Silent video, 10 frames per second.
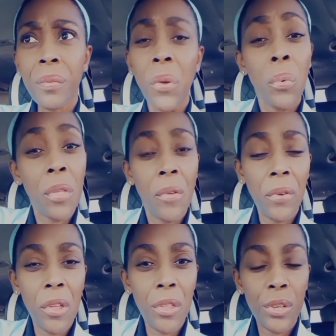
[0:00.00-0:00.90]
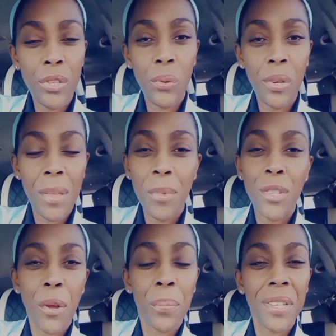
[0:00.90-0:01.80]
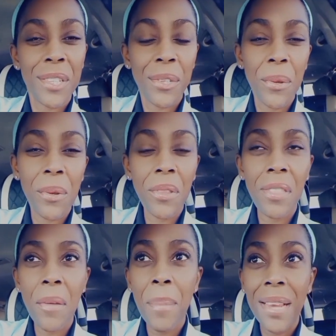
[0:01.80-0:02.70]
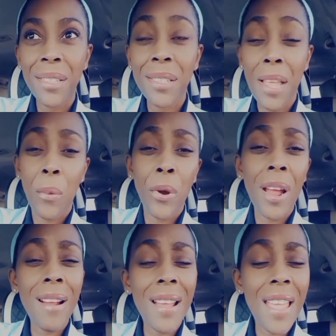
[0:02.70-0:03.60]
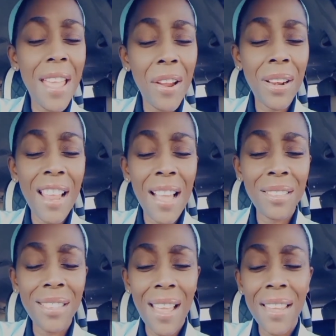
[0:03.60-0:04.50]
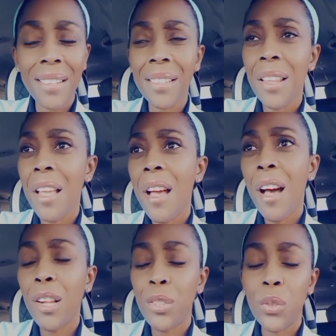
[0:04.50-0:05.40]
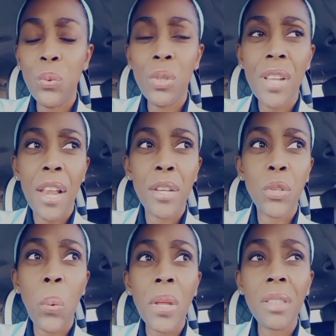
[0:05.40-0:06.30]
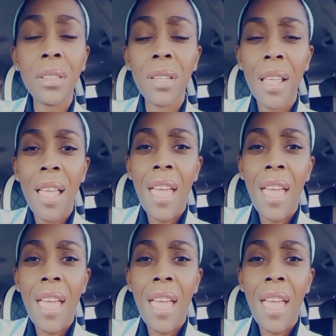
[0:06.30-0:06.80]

without further ado, let me jump into the matches that were aired last night on Schools Challenge Quiz.